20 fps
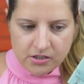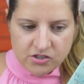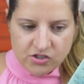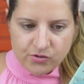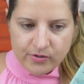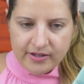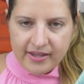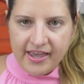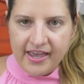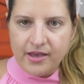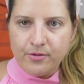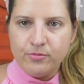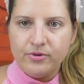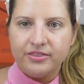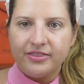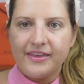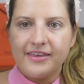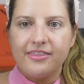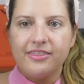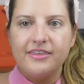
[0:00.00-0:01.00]
So it came
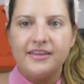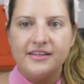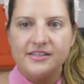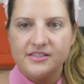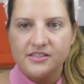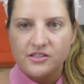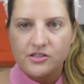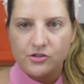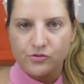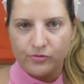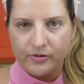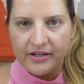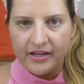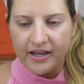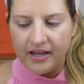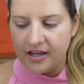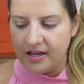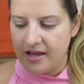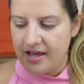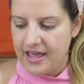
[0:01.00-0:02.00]
with like these
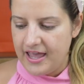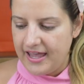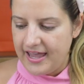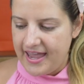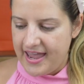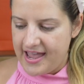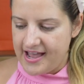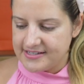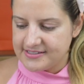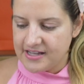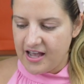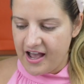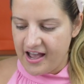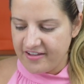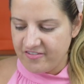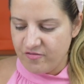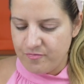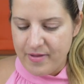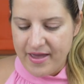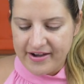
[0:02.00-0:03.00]
three, and
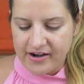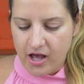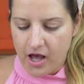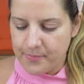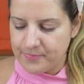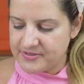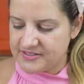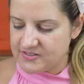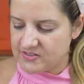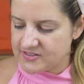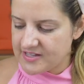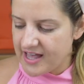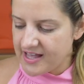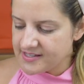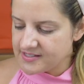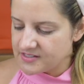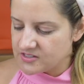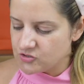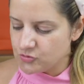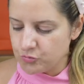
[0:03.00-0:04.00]
I've been
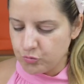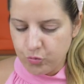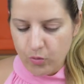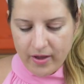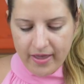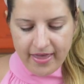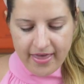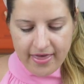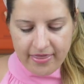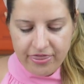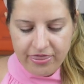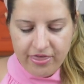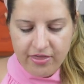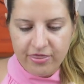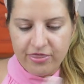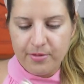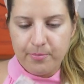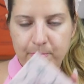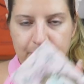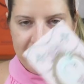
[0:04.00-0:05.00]
obsessed with
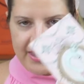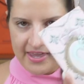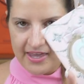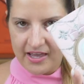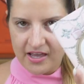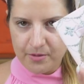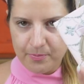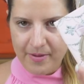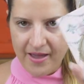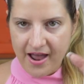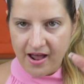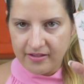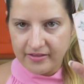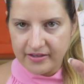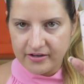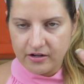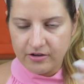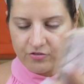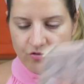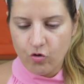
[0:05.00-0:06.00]
the pink
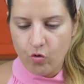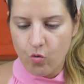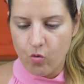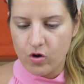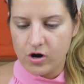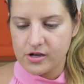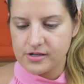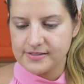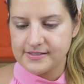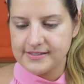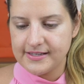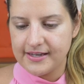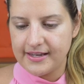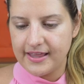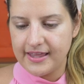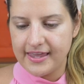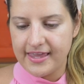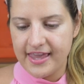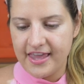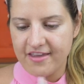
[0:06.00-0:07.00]
palette, of course, and
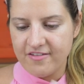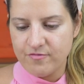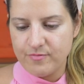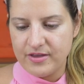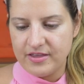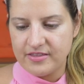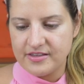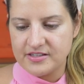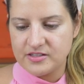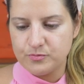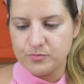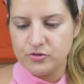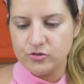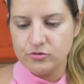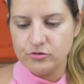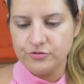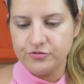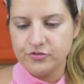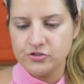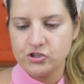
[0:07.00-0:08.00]
it gave me these
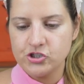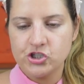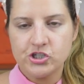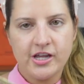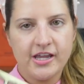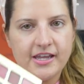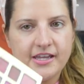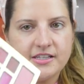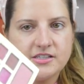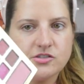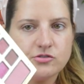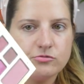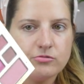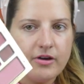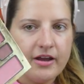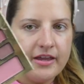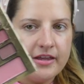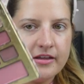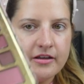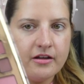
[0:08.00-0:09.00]
beautiful shades
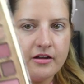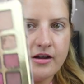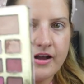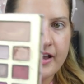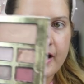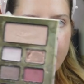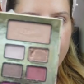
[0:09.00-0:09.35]
right here. I